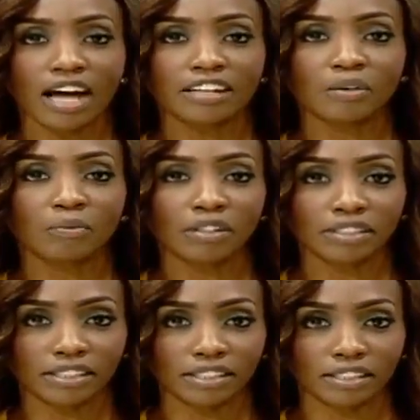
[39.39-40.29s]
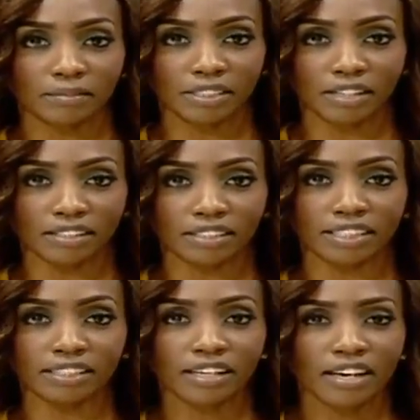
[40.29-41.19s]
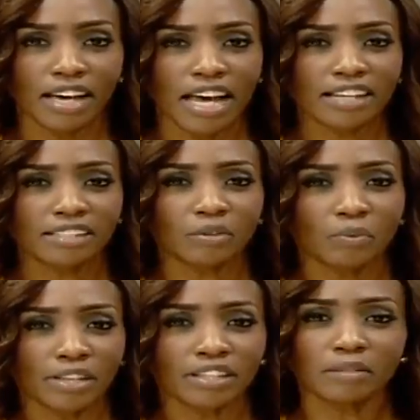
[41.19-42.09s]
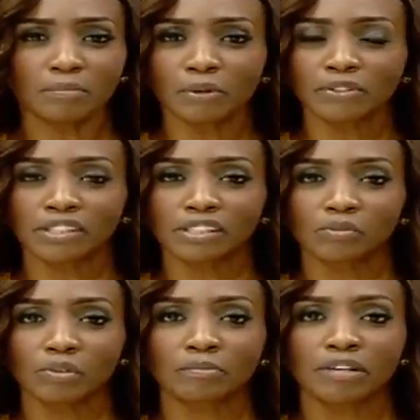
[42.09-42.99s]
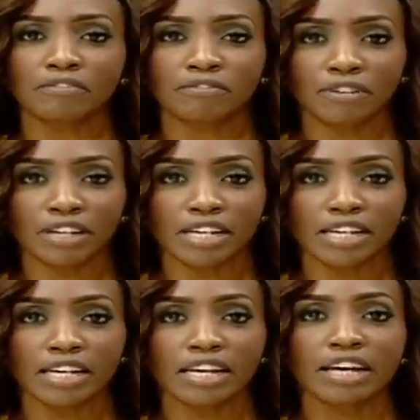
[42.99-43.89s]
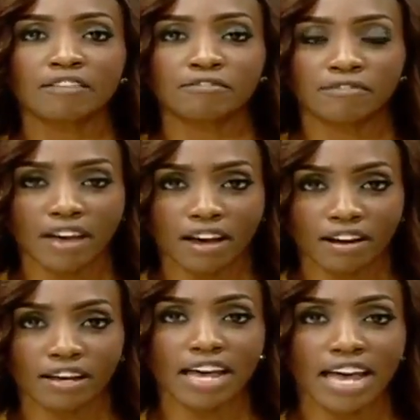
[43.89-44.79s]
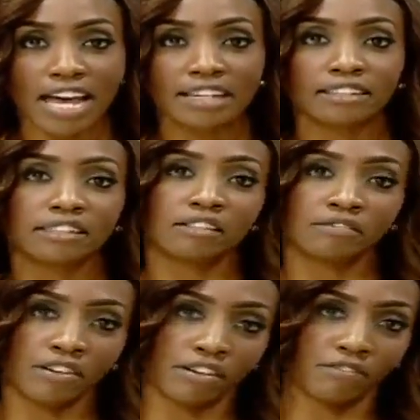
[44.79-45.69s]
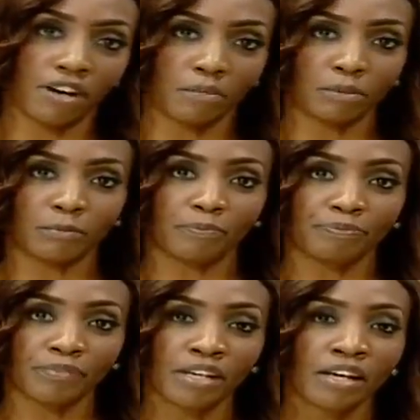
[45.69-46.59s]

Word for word: Under what circumstances? And whether the process will be free, fair, and verifiable.